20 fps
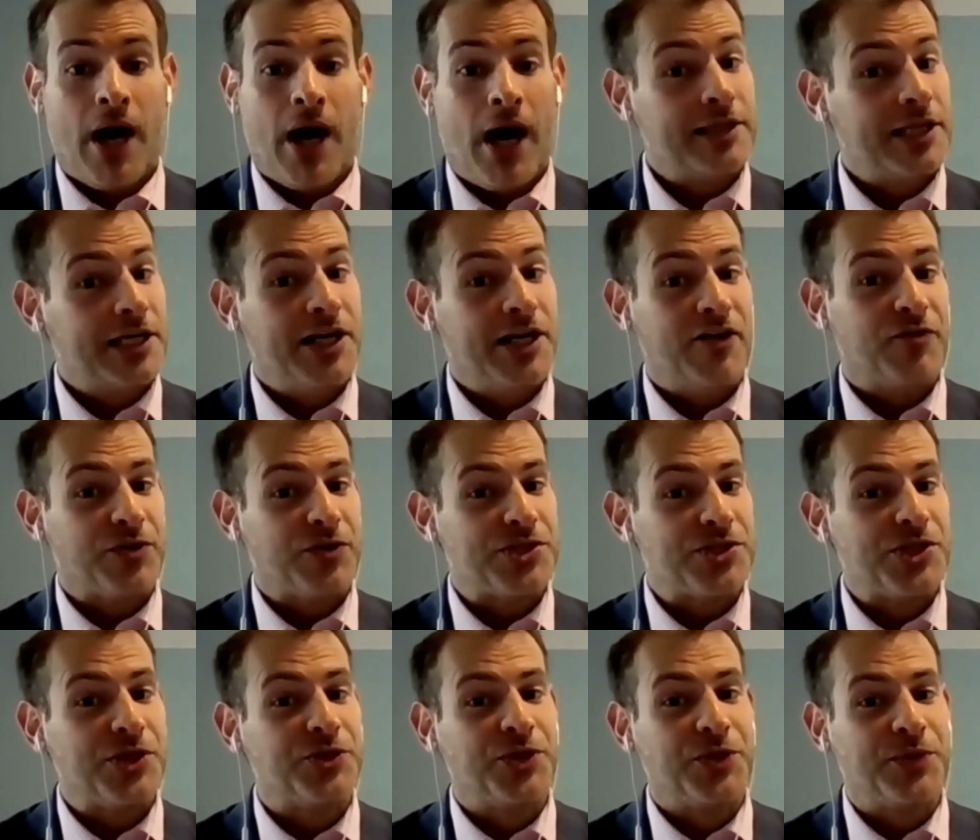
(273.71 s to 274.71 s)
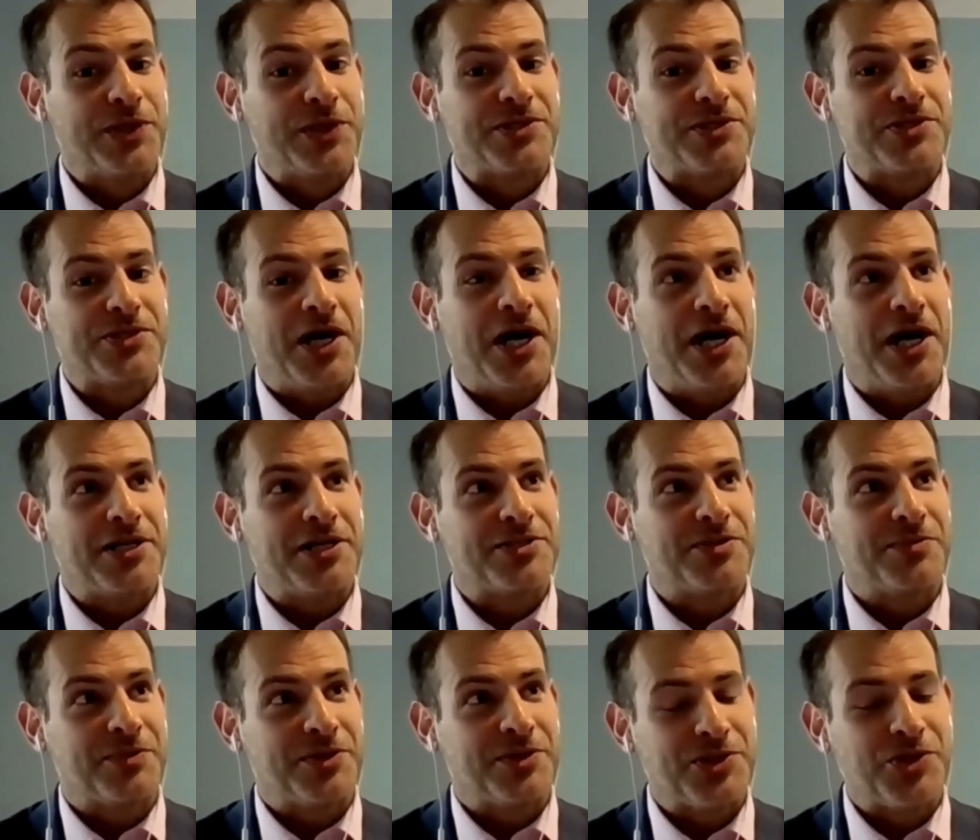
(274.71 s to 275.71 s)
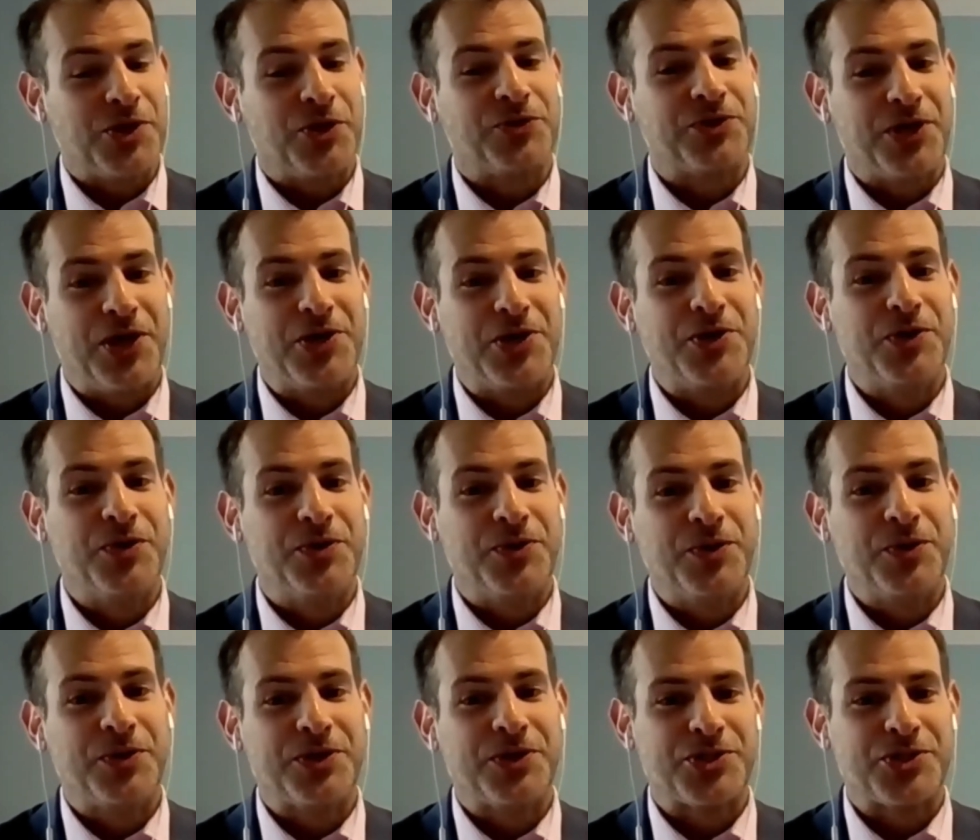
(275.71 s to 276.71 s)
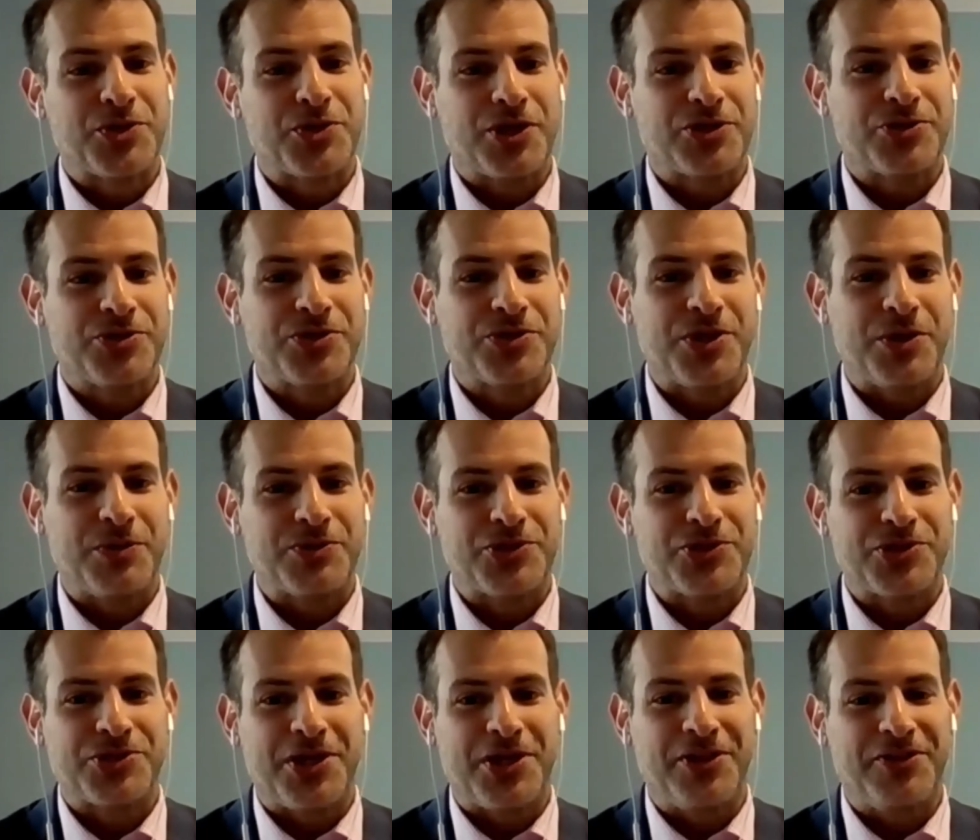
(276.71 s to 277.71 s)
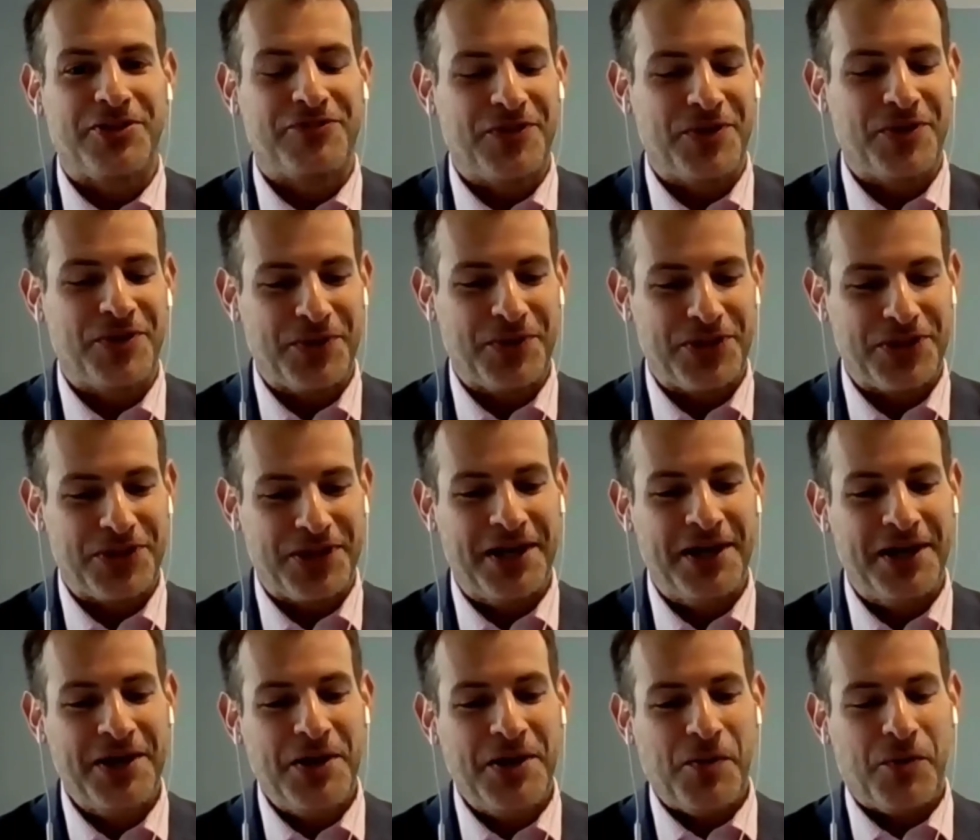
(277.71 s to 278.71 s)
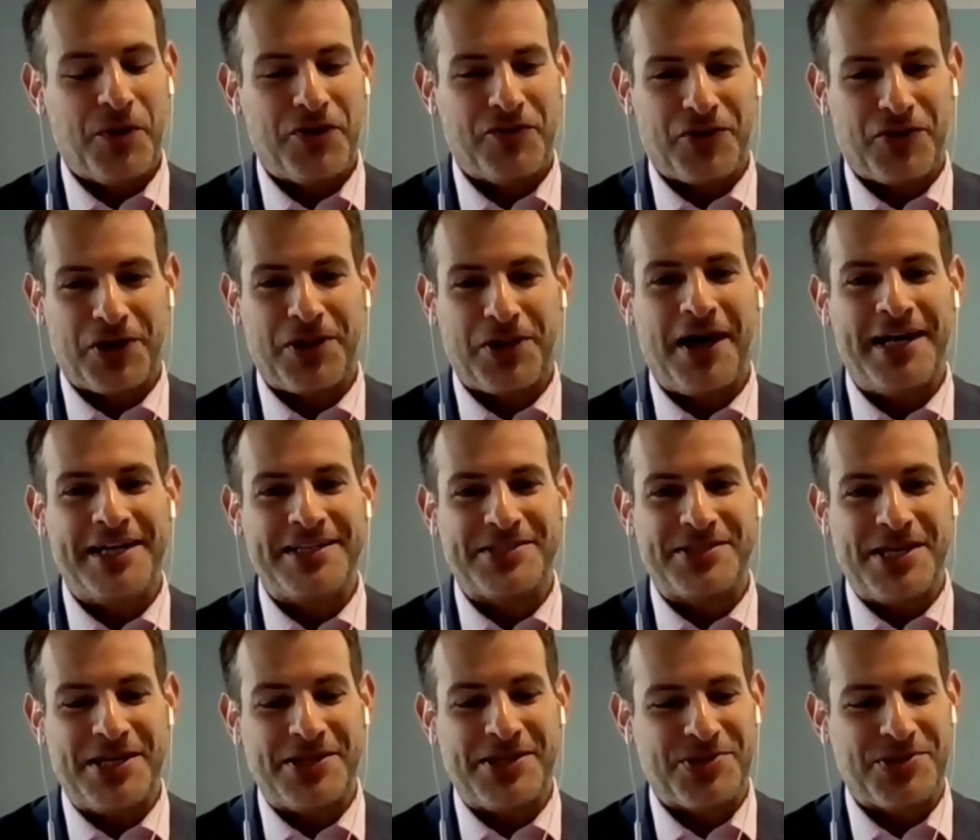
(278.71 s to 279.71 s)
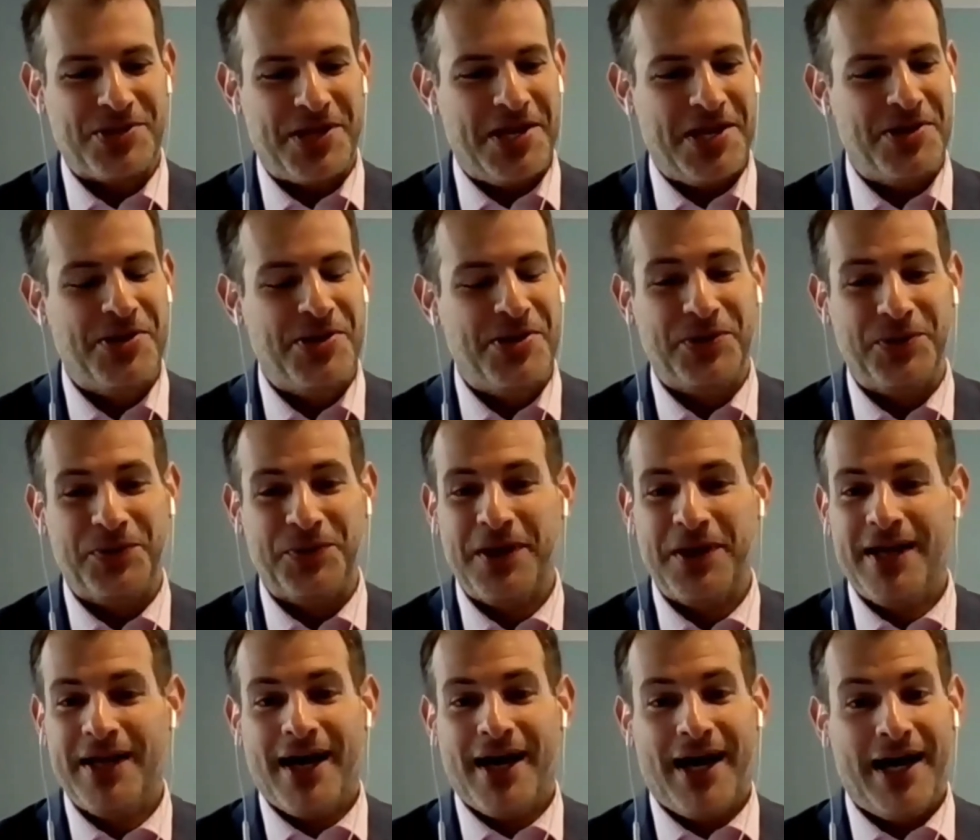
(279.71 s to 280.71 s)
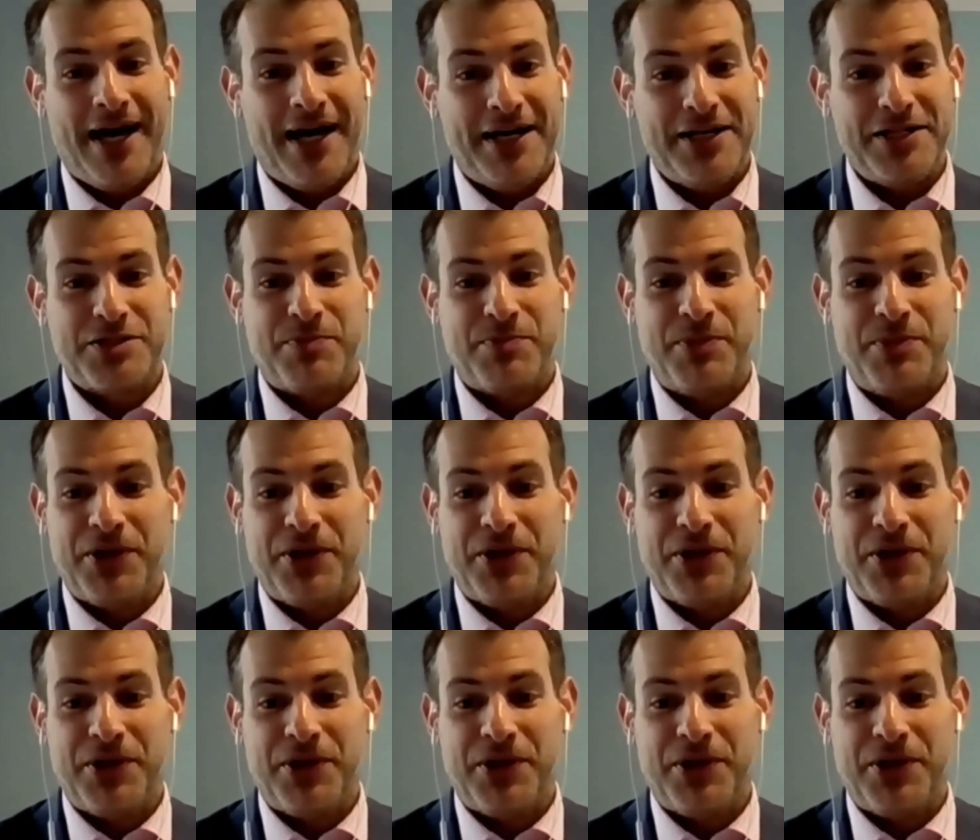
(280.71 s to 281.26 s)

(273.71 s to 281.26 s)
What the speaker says: Oddly enough, we're still doing some consulting on new constructions. I was just on the phone with one of our clients yesterday who is